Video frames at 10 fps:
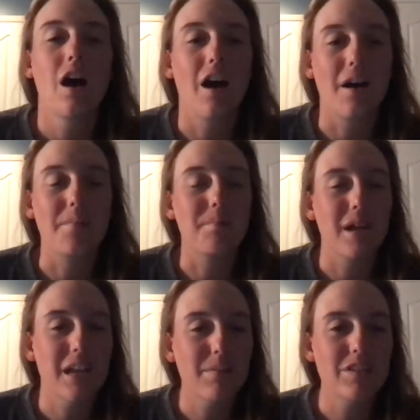
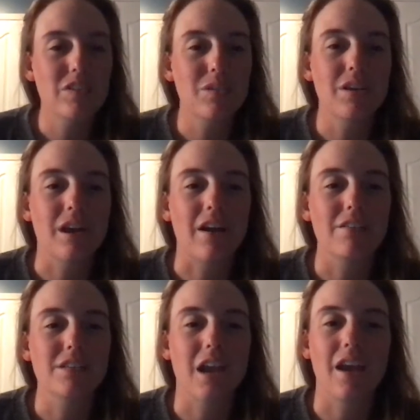My name is Chloe
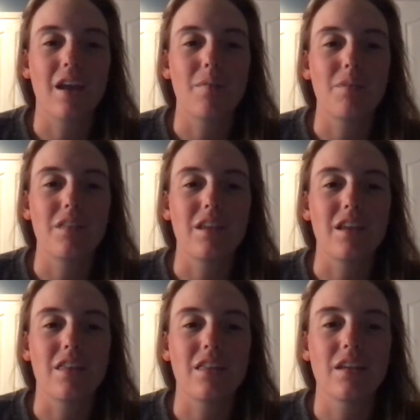Kraus. I am
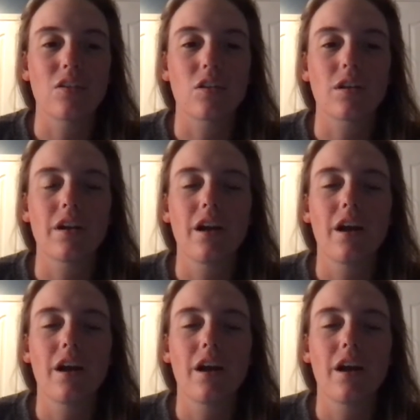the theater